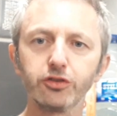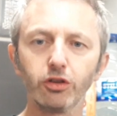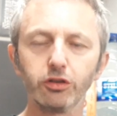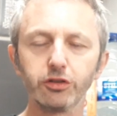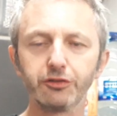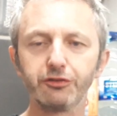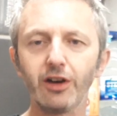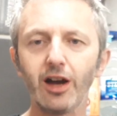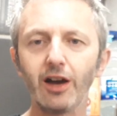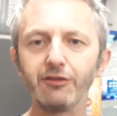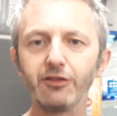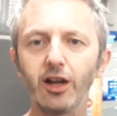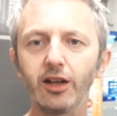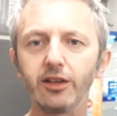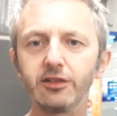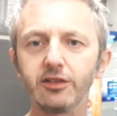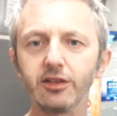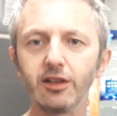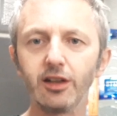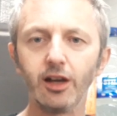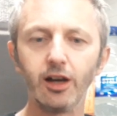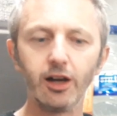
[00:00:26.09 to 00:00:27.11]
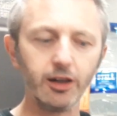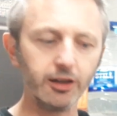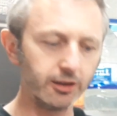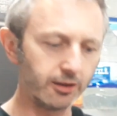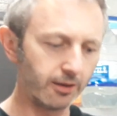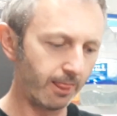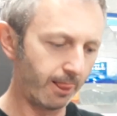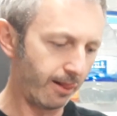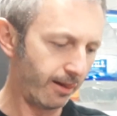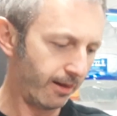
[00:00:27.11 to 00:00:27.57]
so it's
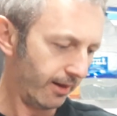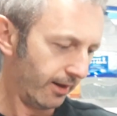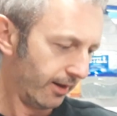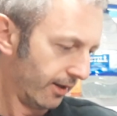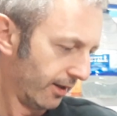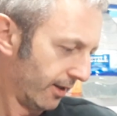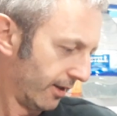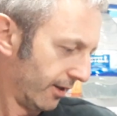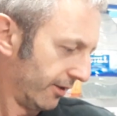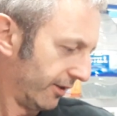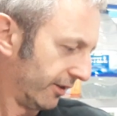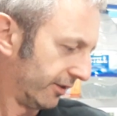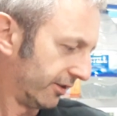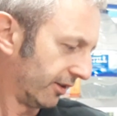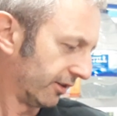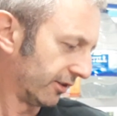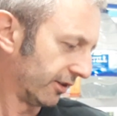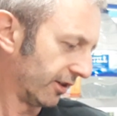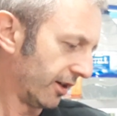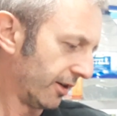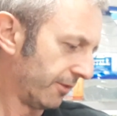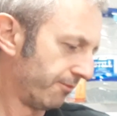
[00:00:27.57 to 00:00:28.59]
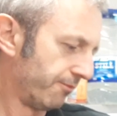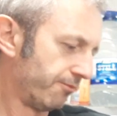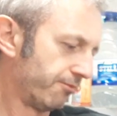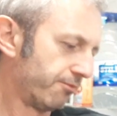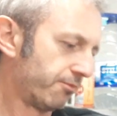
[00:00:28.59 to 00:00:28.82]
$5.99. This is a,